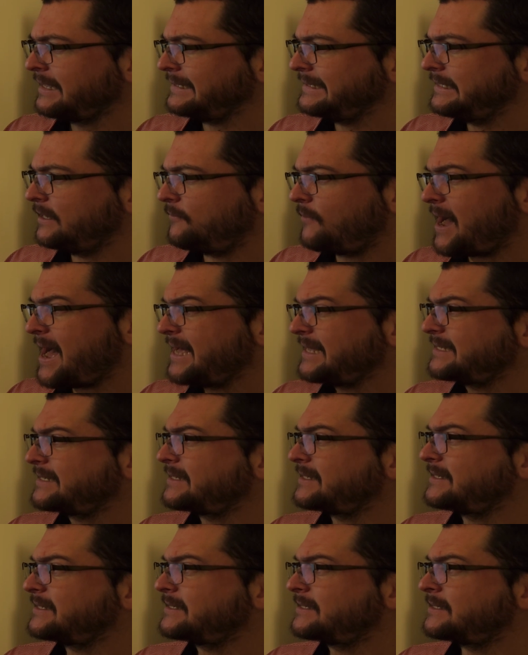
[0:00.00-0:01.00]

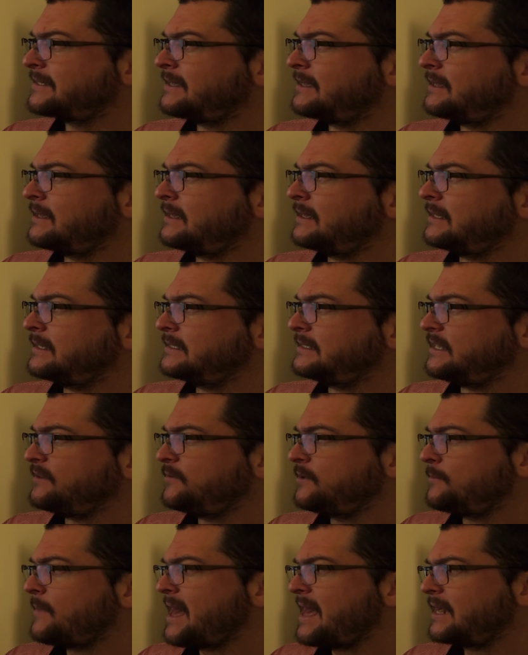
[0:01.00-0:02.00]
Devices,
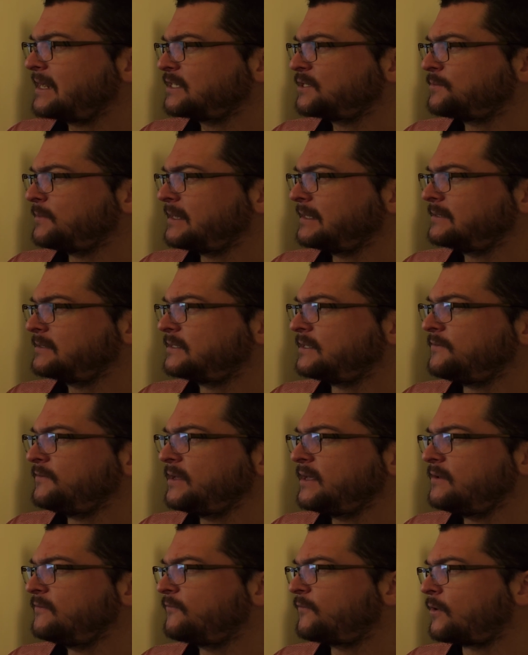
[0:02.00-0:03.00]
TV Management,
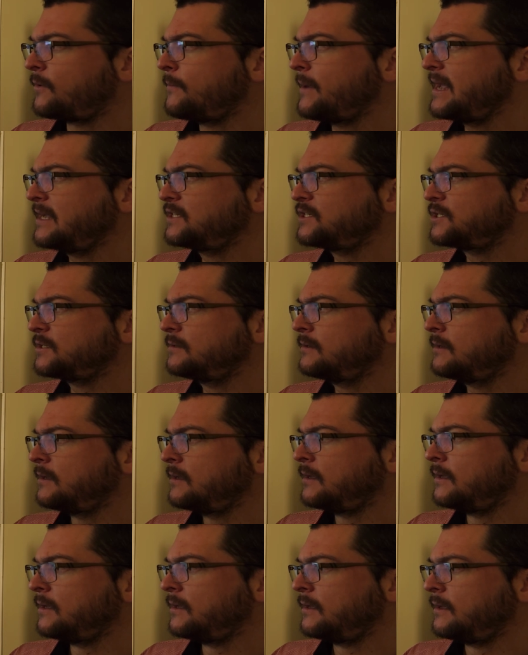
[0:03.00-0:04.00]
TV Information.
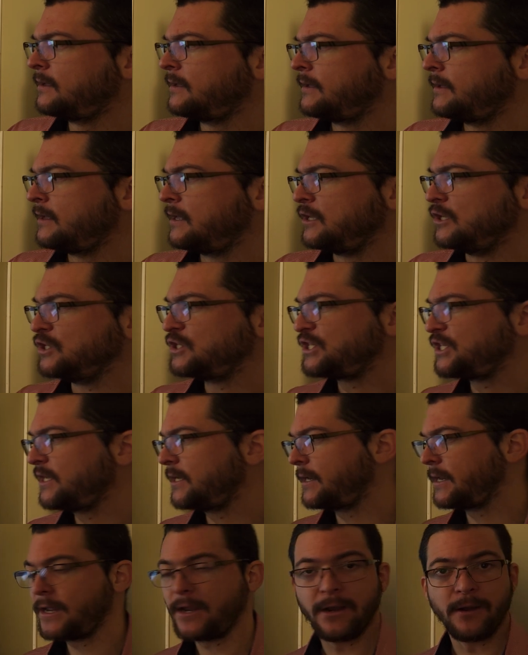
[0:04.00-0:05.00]
You see
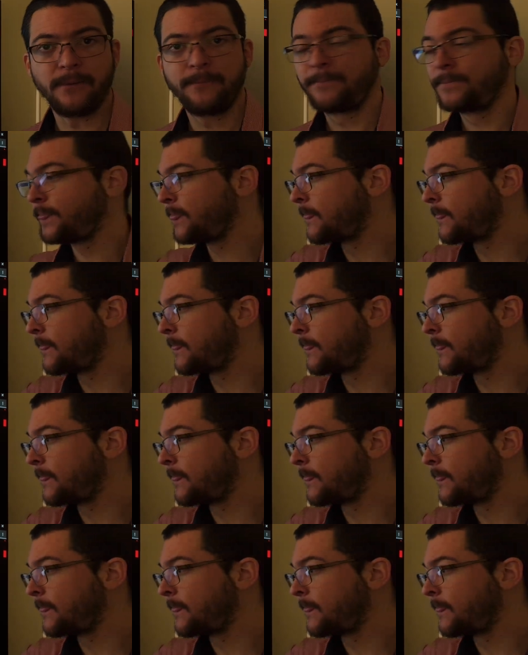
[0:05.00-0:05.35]
it here.